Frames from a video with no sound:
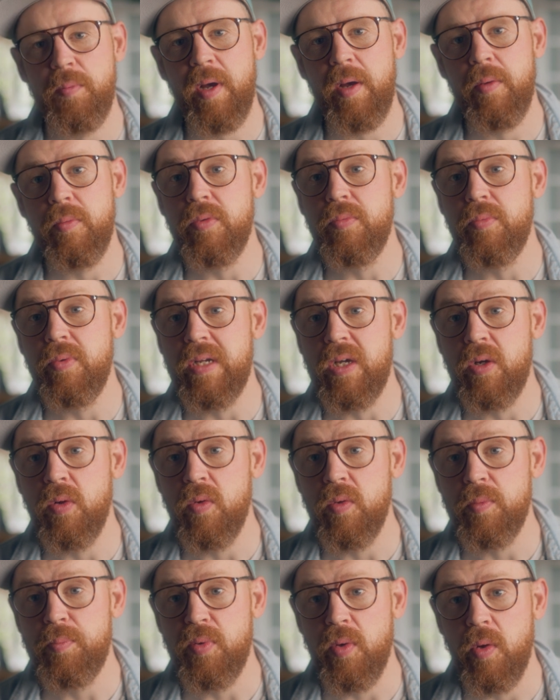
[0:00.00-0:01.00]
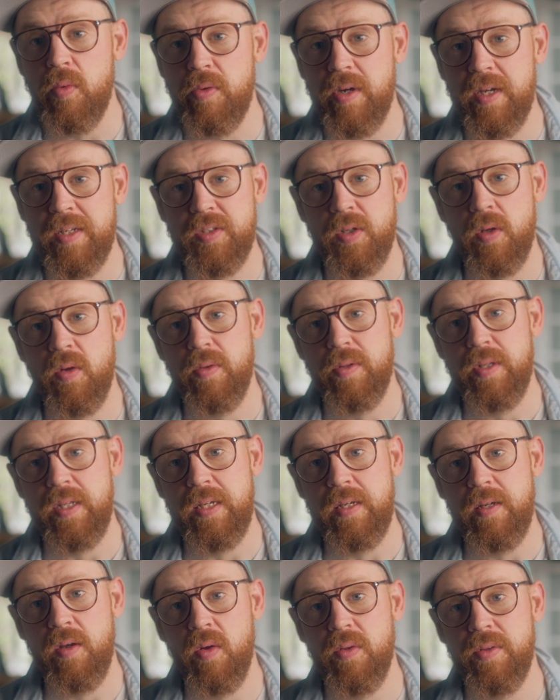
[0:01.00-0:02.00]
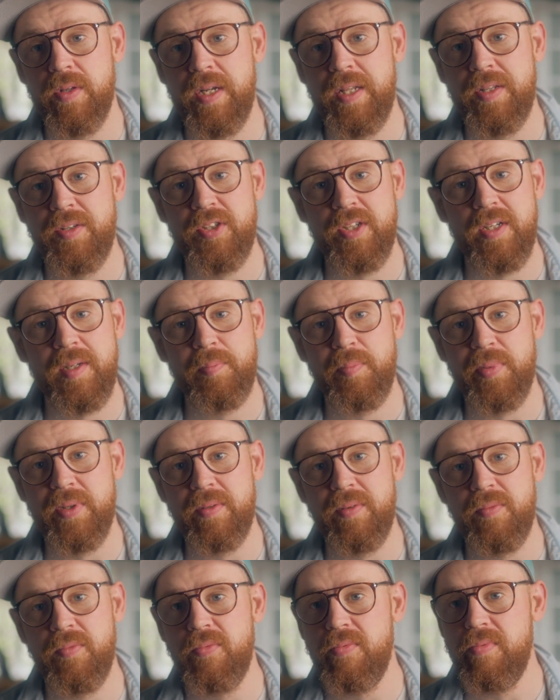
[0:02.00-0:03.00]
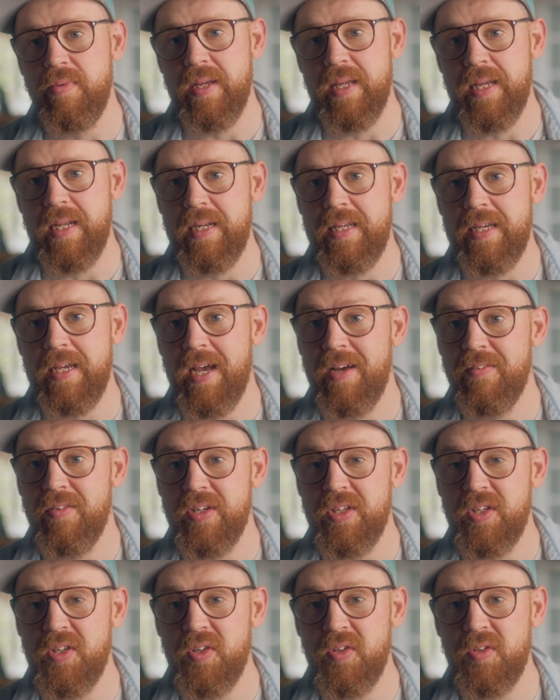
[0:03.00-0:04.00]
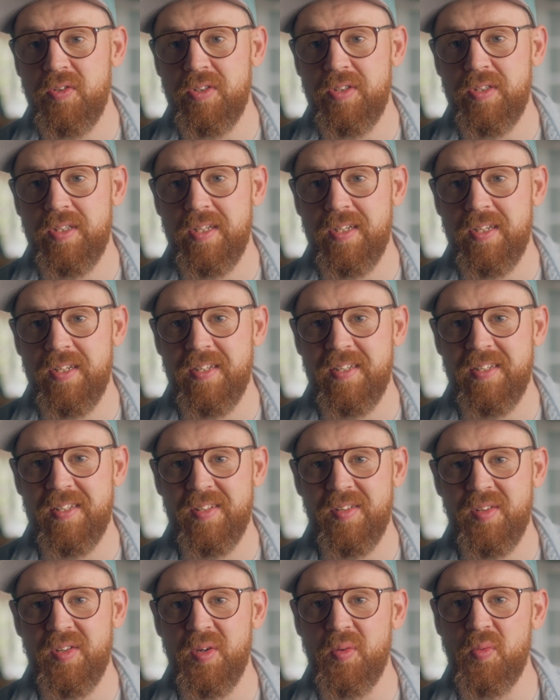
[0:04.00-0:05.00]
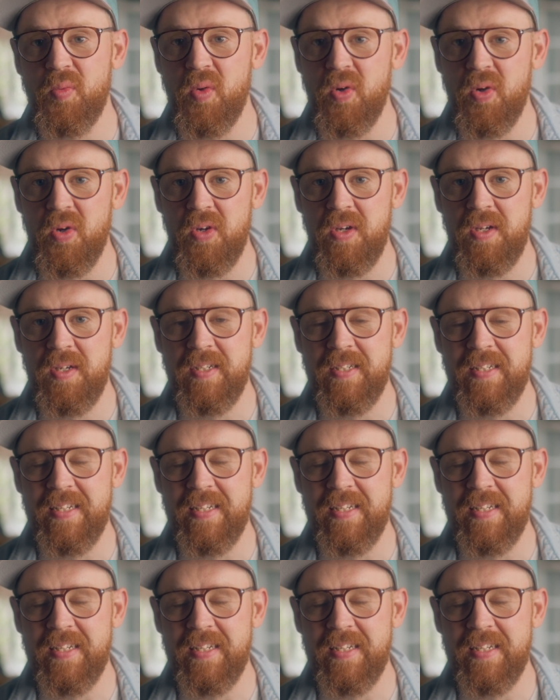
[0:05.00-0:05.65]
I would record ProRes on the Ninja, but rarely have I used the RAW.